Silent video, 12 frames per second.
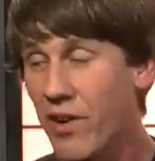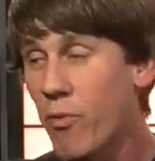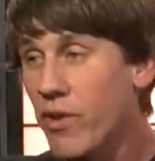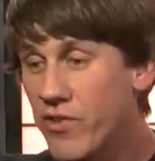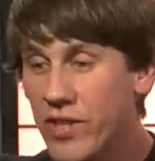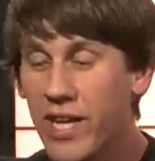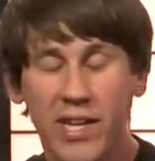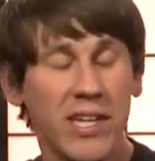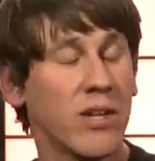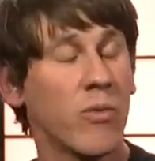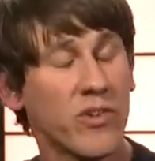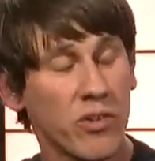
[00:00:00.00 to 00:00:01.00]
Once you get in
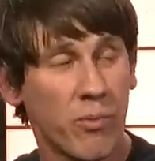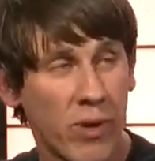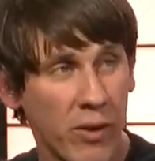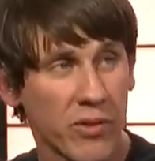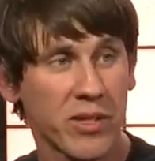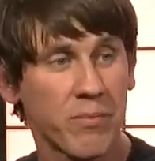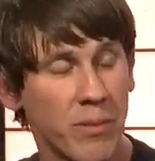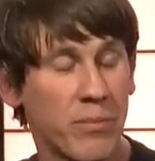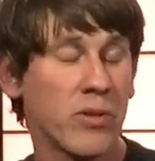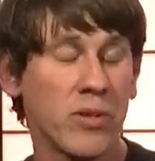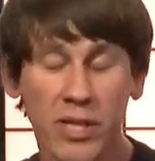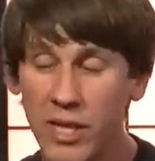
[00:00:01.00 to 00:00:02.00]
it, once you play with it,
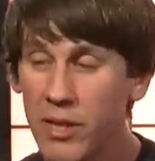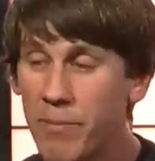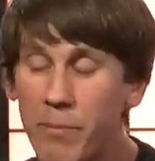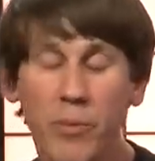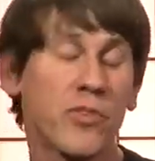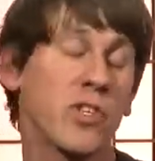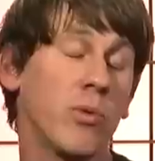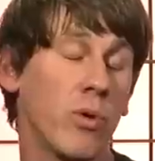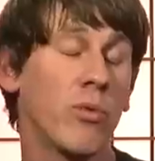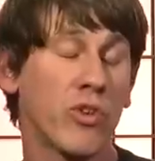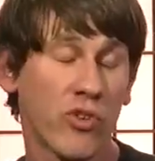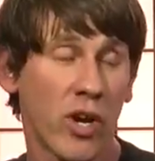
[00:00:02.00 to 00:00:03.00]
people, people see
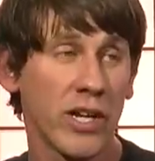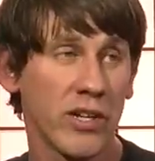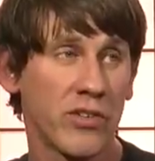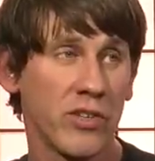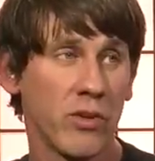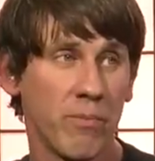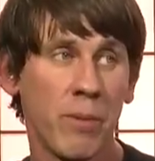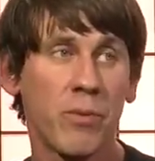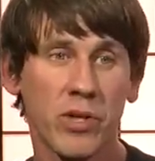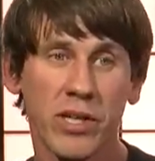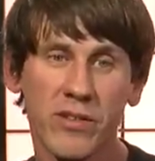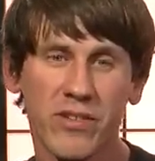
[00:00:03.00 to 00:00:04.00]
what we're trying to do and
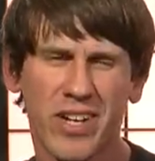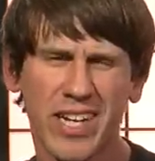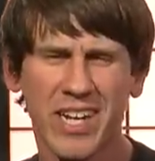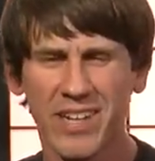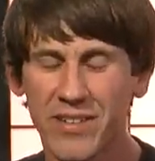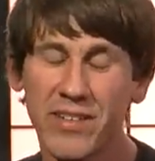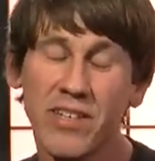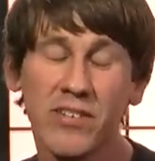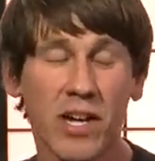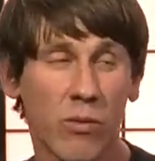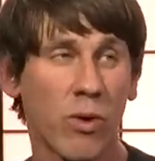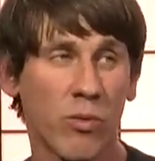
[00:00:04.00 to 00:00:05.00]
people can like kind of tease
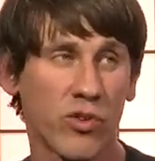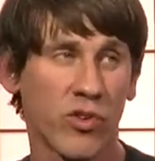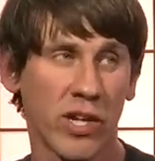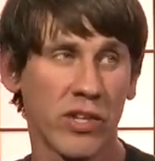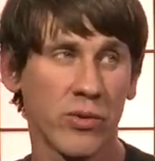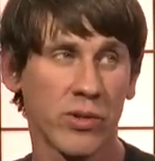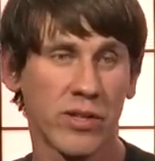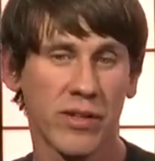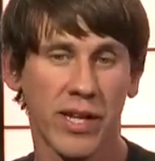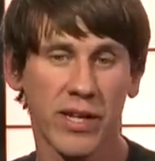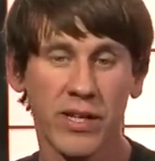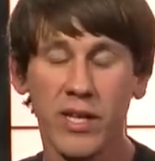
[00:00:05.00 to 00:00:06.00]
out what we're trying to do with the
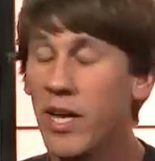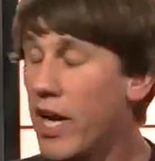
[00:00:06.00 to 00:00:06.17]
data.